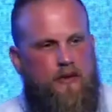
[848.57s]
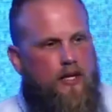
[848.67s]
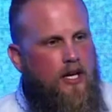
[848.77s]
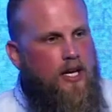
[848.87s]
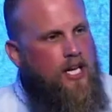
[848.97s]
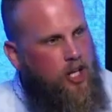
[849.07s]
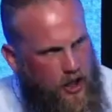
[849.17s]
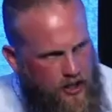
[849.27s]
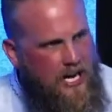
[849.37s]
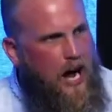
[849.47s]
And he
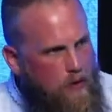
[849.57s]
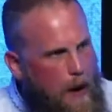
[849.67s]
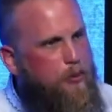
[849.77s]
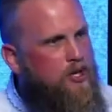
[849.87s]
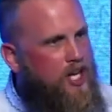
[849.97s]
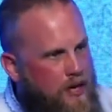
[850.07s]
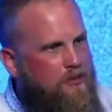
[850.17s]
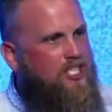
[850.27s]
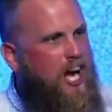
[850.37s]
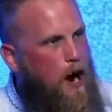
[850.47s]
could not represent
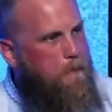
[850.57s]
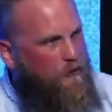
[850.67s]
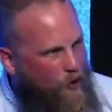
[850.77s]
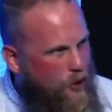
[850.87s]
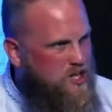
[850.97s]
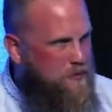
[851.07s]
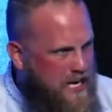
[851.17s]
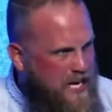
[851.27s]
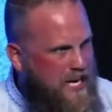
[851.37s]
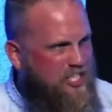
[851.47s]
himself before his
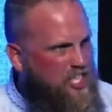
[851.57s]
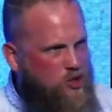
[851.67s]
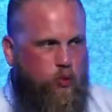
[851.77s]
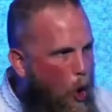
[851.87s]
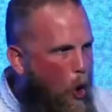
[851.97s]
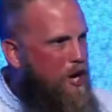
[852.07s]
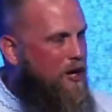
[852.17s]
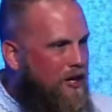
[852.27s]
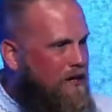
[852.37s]
men as this warrior.